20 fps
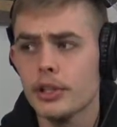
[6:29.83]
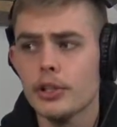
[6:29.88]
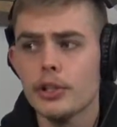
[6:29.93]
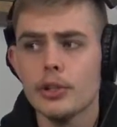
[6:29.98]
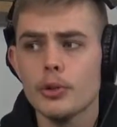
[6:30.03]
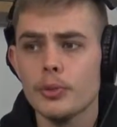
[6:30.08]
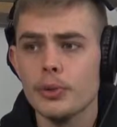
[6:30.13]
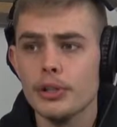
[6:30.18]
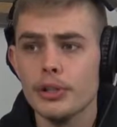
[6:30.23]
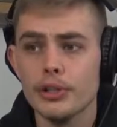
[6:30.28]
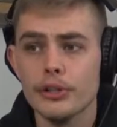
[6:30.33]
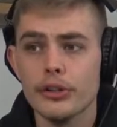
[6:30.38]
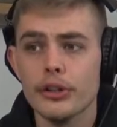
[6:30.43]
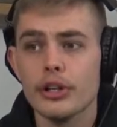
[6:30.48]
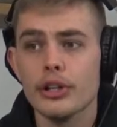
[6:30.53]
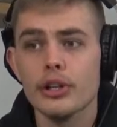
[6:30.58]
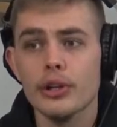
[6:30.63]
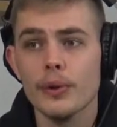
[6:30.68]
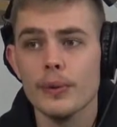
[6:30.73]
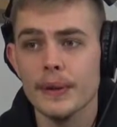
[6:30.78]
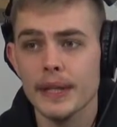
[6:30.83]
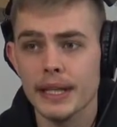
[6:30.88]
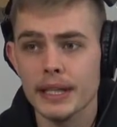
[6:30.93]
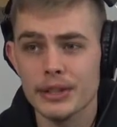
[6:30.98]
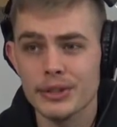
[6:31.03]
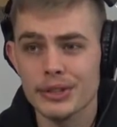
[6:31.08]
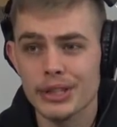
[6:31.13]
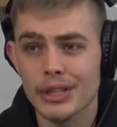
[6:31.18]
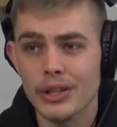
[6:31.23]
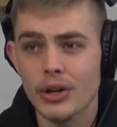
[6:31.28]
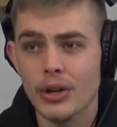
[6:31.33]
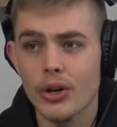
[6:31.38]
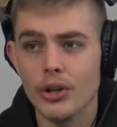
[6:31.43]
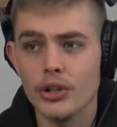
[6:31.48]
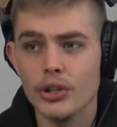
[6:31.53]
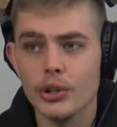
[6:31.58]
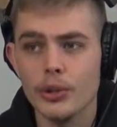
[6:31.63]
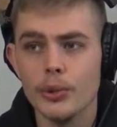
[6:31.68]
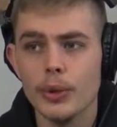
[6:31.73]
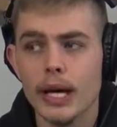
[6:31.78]
when you're in the clothing industry at all,
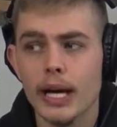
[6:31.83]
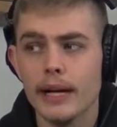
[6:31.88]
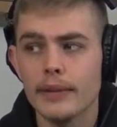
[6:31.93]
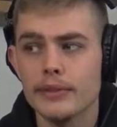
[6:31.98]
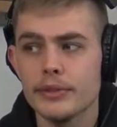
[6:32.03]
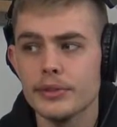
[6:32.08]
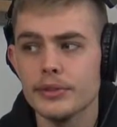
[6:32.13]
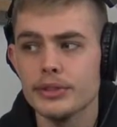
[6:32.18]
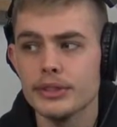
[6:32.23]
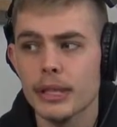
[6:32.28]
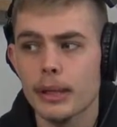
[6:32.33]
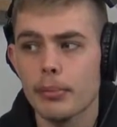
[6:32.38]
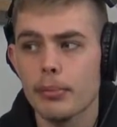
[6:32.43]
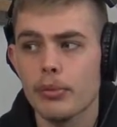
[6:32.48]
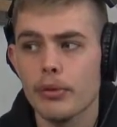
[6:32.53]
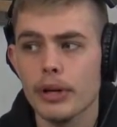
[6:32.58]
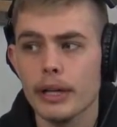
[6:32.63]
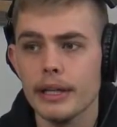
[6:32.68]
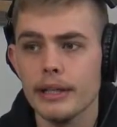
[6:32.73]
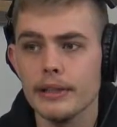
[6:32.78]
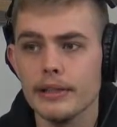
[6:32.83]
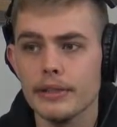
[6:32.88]
you have to separate.